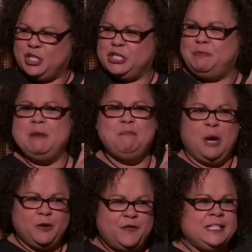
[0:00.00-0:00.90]
just be
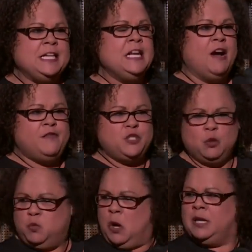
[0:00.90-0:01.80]
perfect enough to
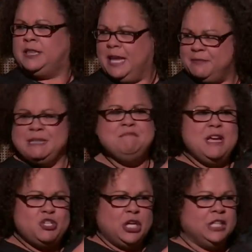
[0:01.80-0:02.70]
warrant them
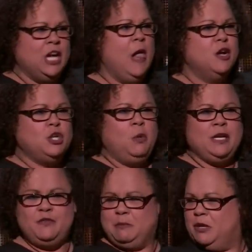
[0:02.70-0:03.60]
admission to one
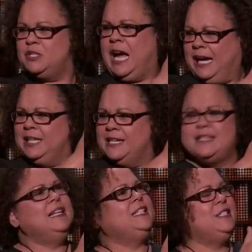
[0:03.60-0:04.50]
of the most highly
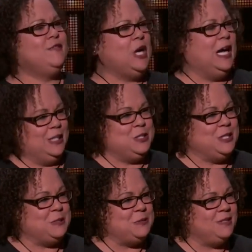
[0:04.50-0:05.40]
selective
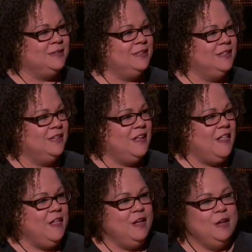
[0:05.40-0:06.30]
colleges.
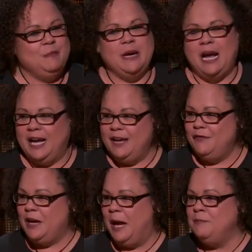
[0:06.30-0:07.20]
But
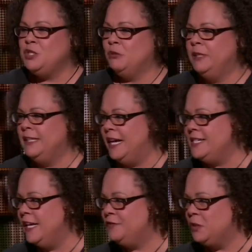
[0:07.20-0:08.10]
I've come to realize,
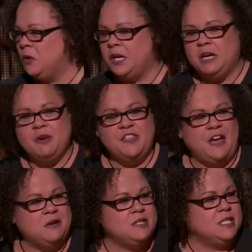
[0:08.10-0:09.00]
after working with
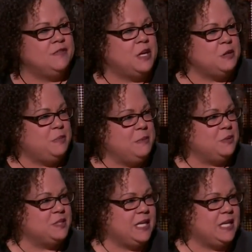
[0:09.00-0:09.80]
thousands of other people's